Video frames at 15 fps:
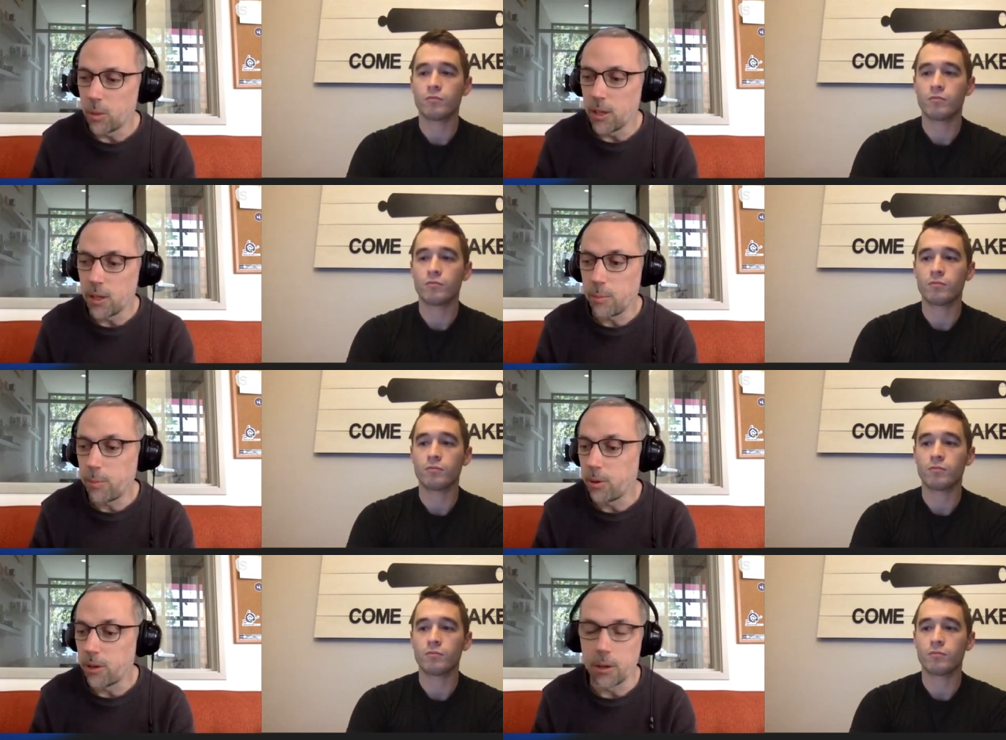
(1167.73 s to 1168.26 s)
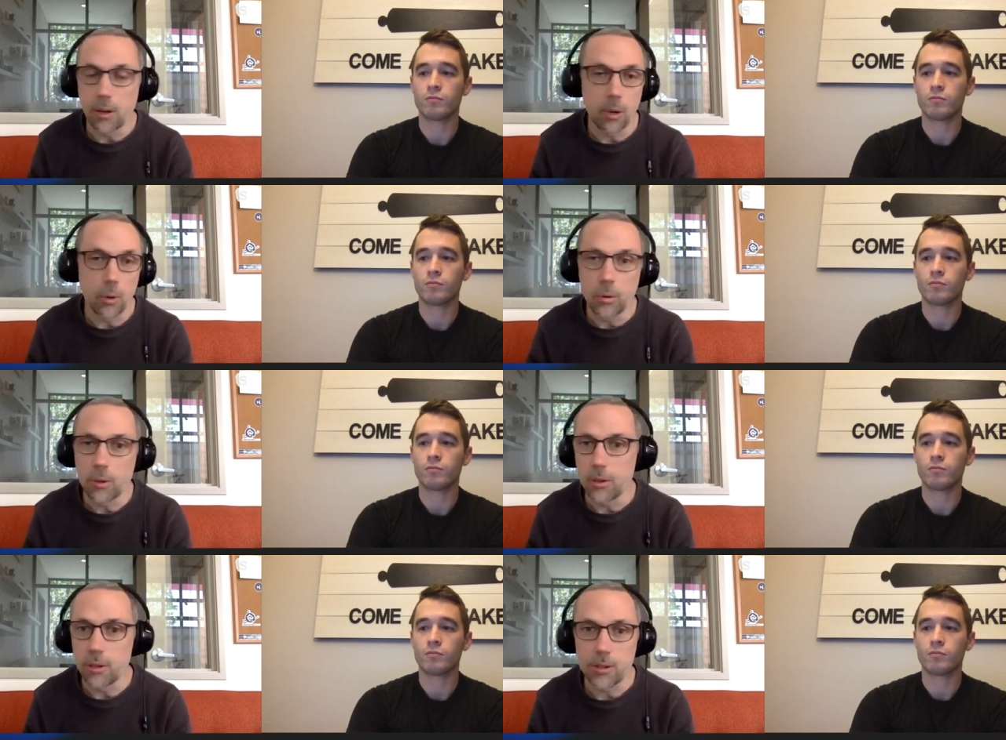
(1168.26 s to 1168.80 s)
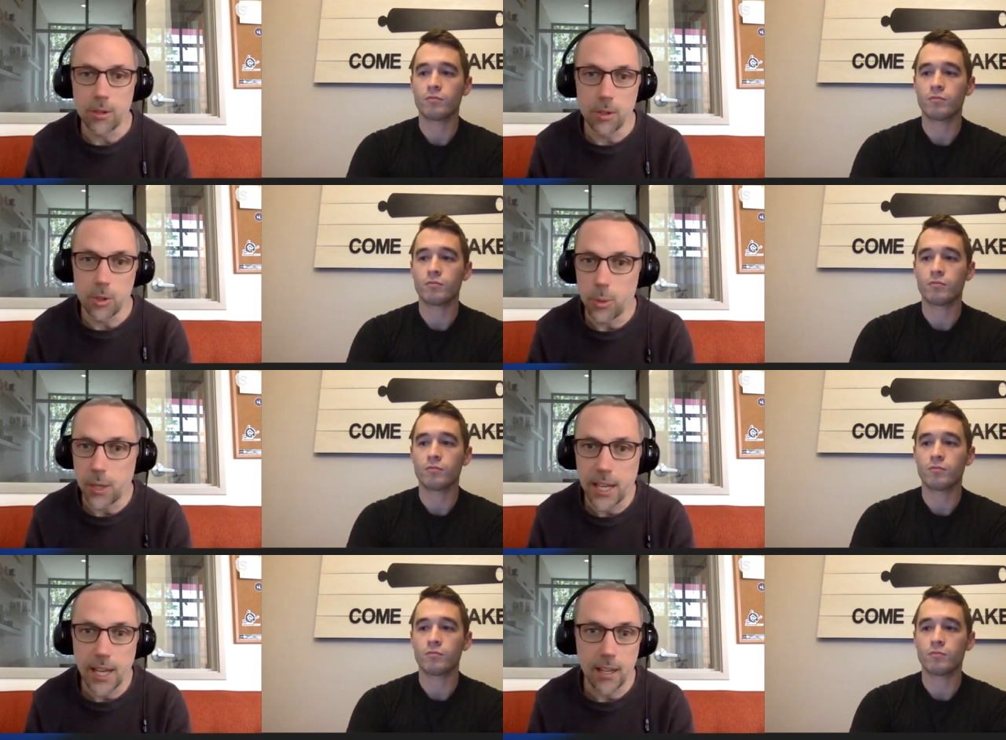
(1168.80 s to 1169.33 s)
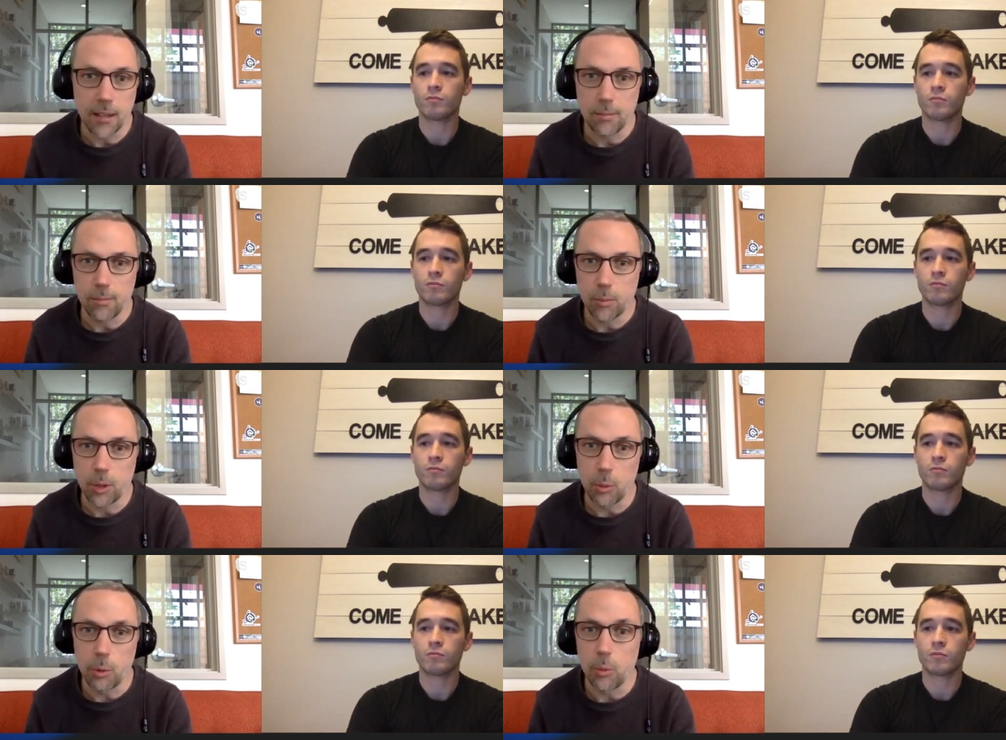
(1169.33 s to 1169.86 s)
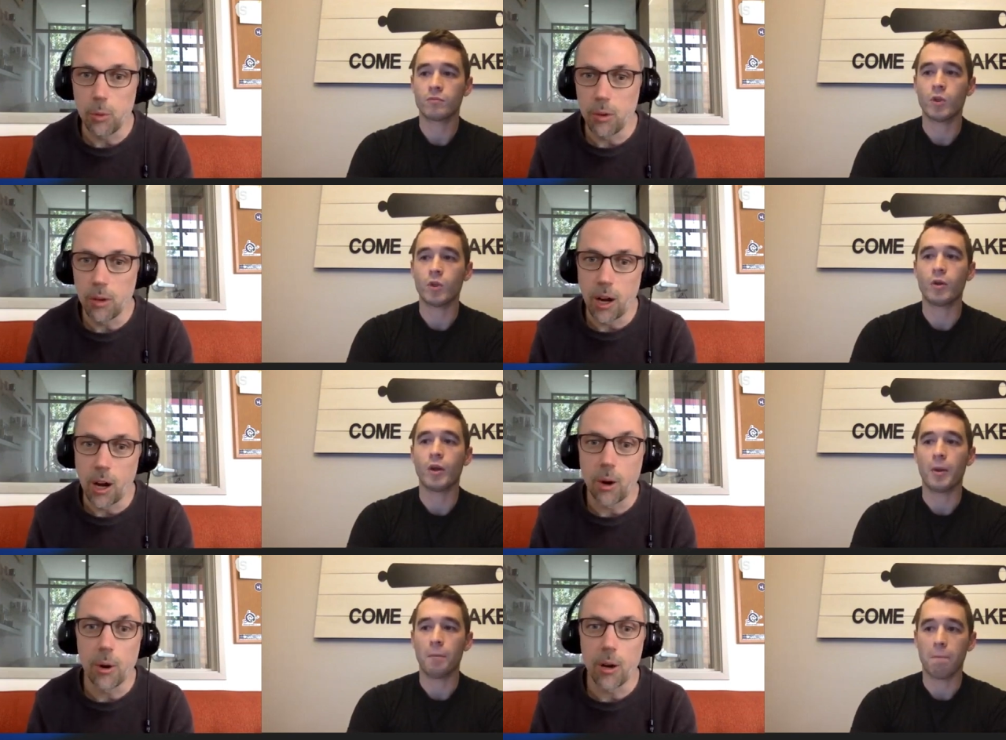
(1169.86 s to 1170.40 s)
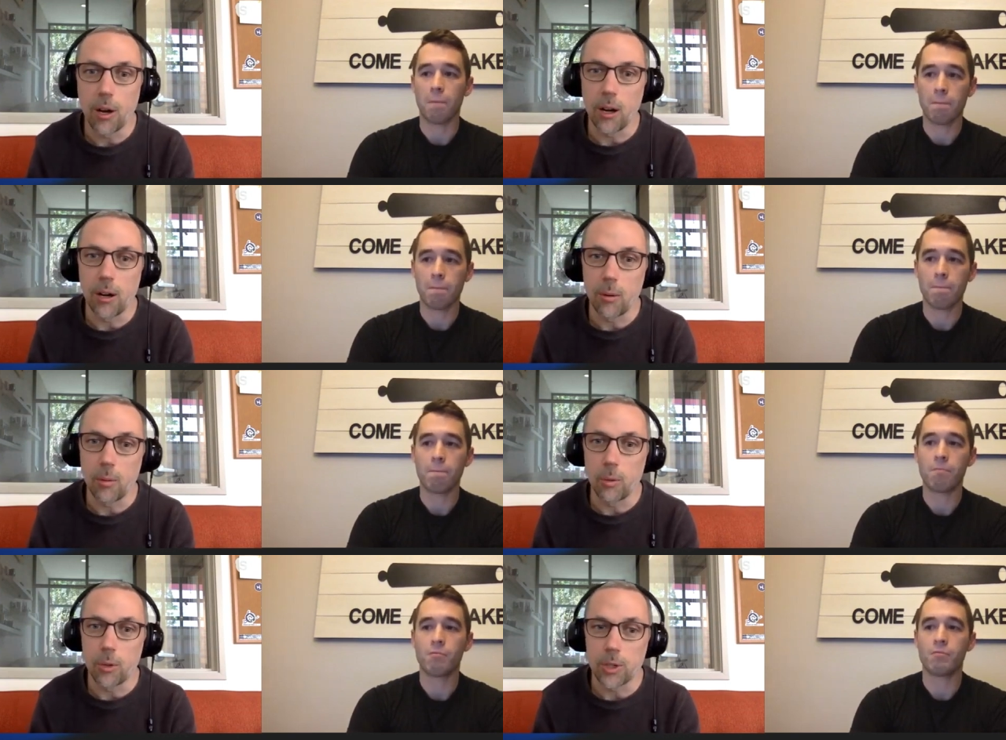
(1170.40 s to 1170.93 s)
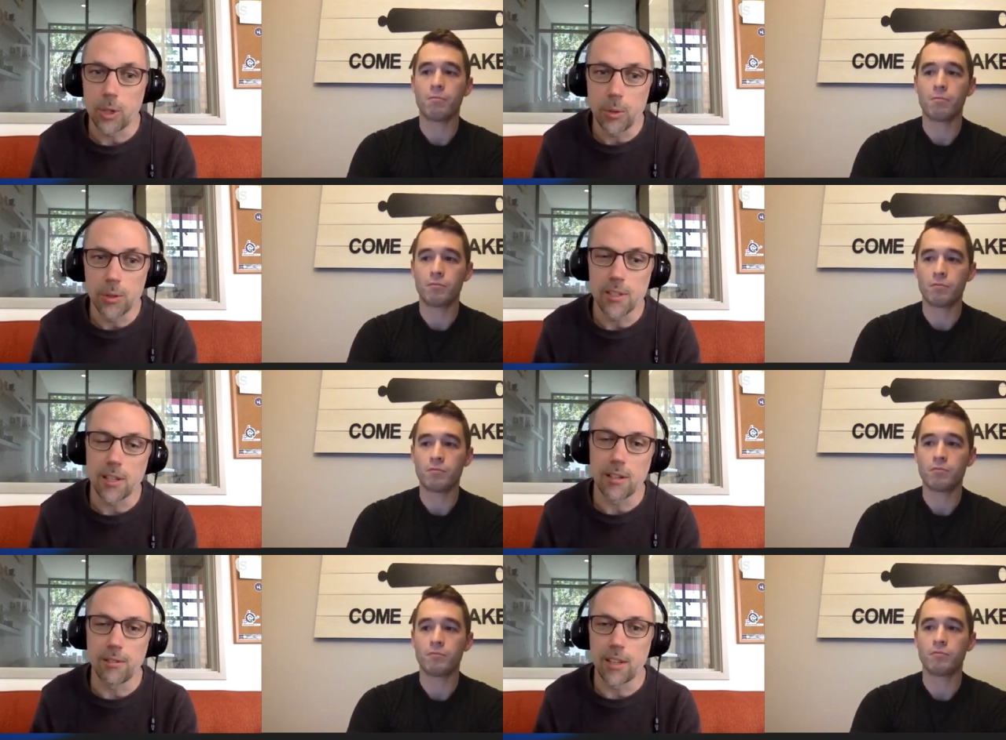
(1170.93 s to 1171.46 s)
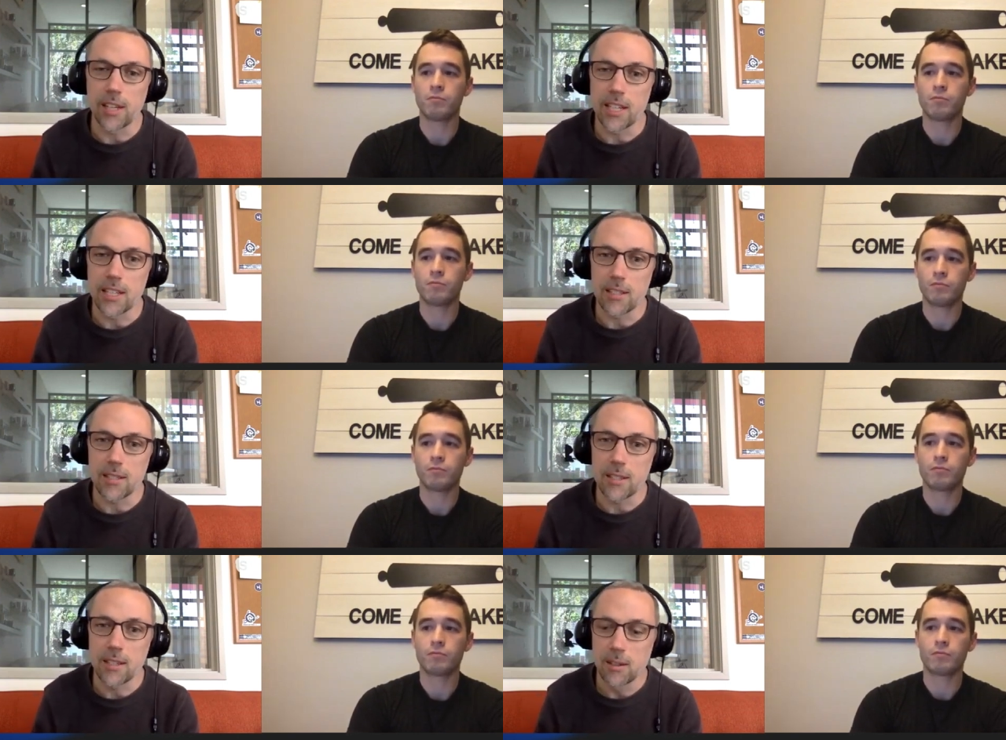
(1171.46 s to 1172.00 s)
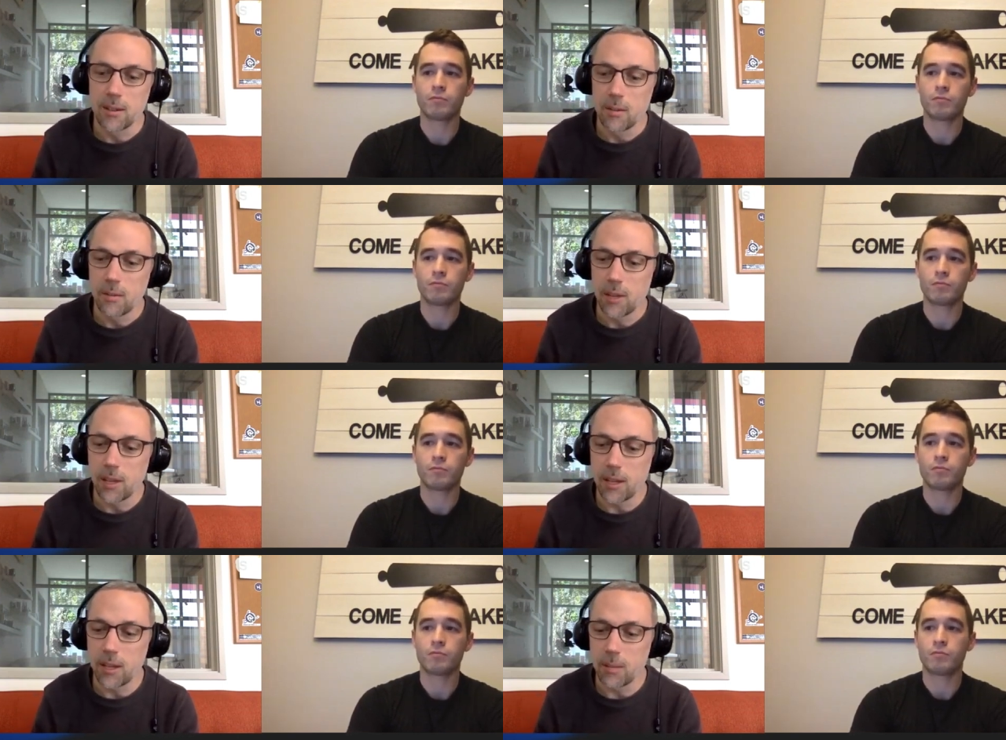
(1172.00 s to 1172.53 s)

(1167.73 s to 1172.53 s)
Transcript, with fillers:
Speaker 1: we put in our order as soon as we can, right? We're so incentivized